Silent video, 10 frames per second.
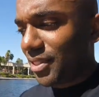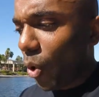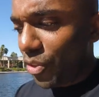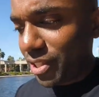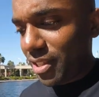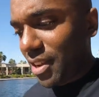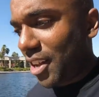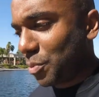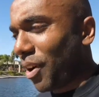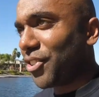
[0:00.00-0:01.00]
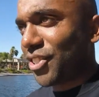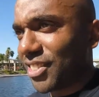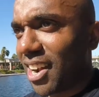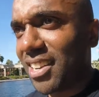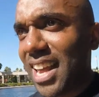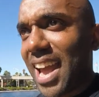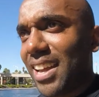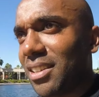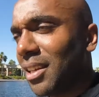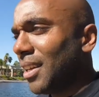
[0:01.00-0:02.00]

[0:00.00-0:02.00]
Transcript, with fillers: No, this is not sponsored, it's not an ad,